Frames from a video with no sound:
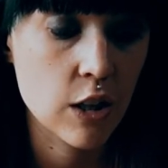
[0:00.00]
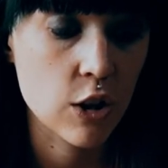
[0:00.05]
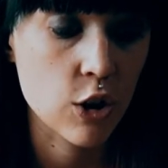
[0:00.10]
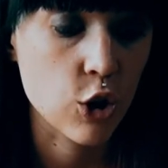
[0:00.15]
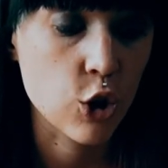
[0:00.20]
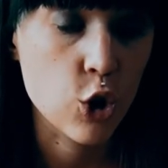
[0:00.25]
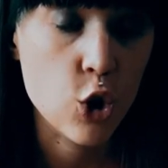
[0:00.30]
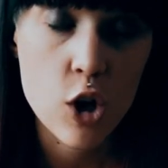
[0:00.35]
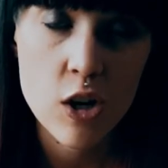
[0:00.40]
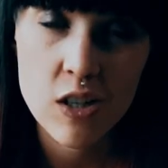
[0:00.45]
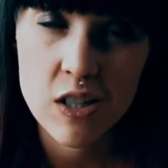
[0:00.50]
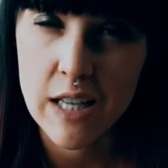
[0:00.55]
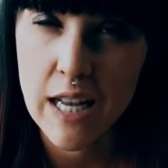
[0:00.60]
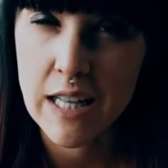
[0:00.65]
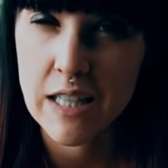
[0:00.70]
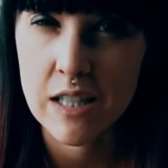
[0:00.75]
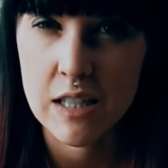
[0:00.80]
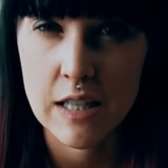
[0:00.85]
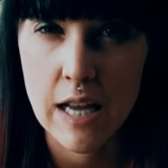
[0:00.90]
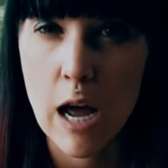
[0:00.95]
looks
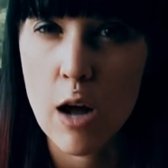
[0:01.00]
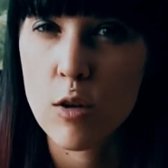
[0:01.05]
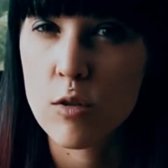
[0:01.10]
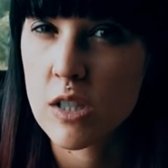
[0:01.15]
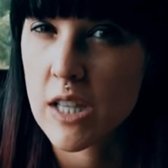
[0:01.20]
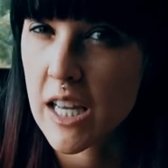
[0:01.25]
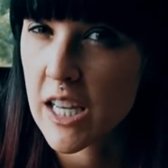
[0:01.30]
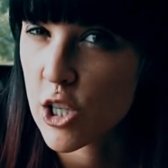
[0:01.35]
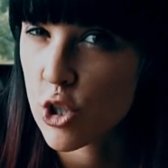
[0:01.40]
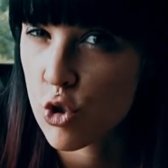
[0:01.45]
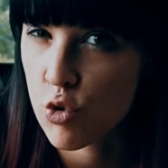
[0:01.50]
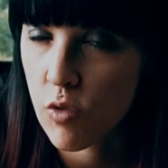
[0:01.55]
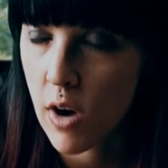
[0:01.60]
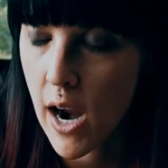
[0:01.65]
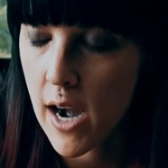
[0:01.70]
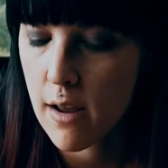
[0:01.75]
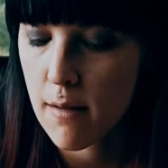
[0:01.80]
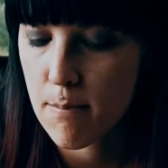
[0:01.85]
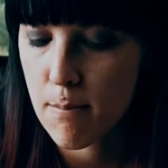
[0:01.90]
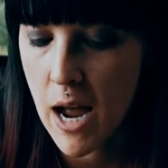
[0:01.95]
and sounds like it's
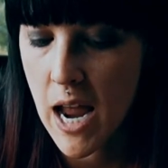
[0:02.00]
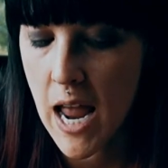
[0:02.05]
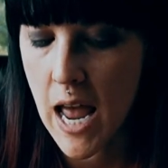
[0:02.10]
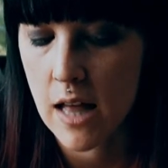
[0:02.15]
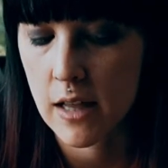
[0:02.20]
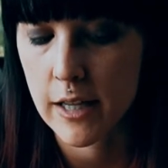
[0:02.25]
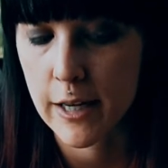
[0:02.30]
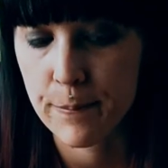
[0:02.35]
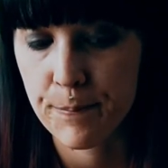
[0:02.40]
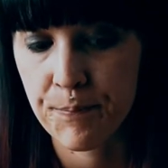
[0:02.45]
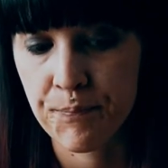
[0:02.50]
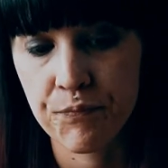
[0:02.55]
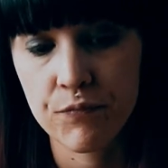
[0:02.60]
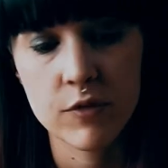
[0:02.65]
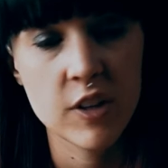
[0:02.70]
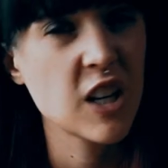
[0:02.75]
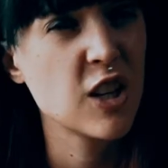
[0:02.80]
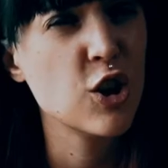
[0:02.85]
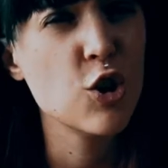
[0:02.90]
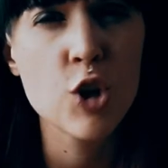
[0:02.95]
right up my alley.
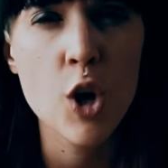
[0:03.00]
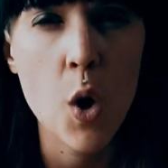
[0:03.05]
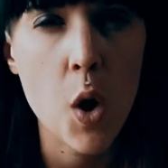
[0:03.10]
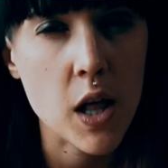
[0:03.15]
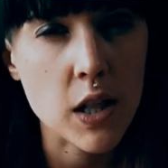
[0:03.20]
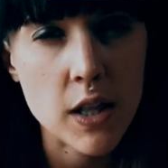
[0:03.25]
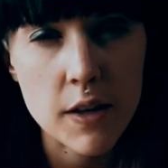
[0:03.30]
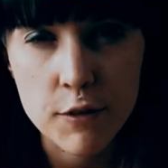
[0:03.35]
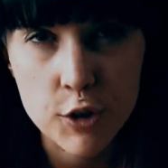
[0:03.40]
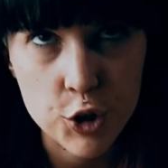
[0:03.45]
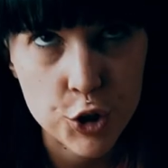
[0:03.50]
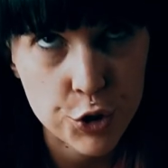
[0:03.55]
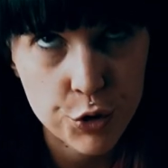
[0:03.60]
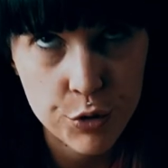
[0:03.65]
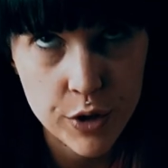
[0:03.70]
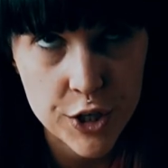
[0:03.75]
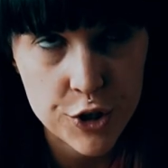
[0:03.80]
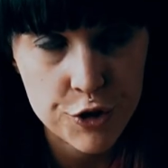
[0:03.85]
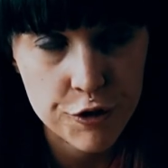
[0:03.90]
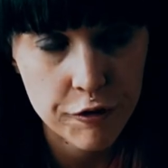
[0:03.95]
You know I love a good
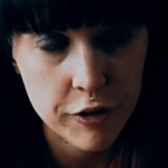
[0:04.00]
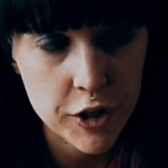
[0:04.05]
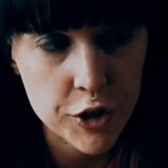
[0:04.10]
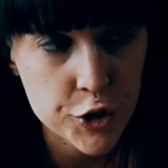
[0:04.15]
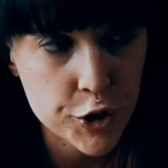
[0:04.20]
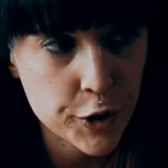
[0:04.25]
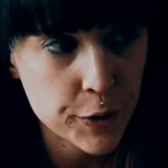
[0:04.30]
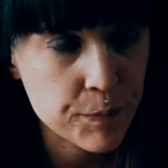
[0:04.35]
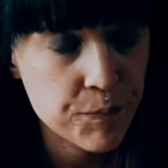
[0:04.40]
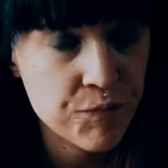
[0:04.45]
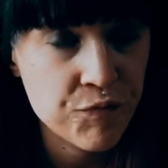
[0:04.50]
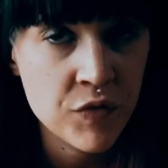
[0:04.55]
creature feature.